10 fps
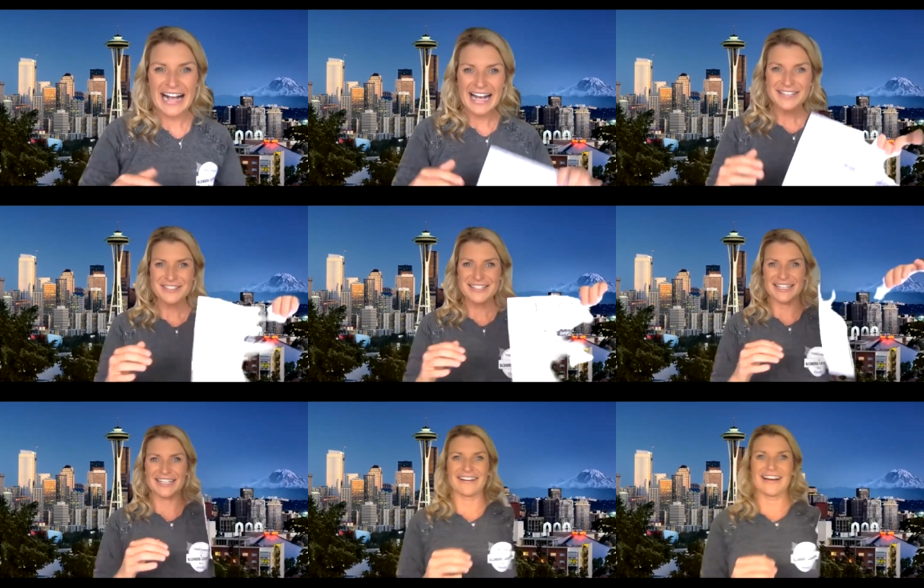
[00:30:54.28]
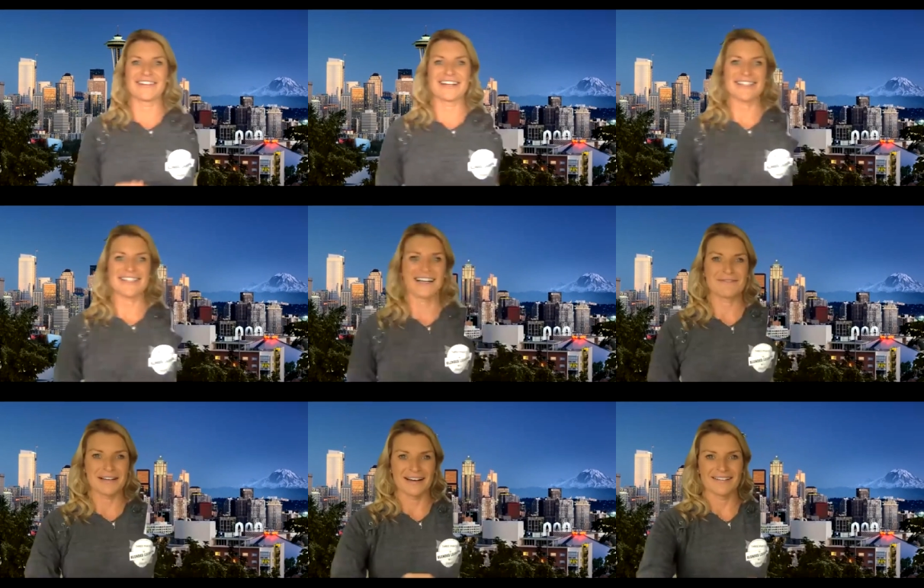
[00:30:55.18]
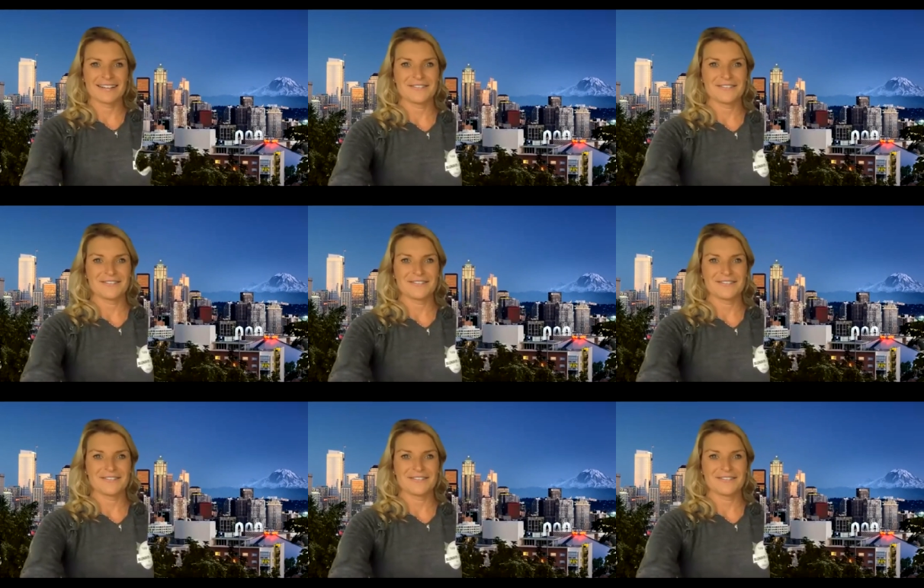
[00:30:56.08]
as we're sitting here, I want to talk about,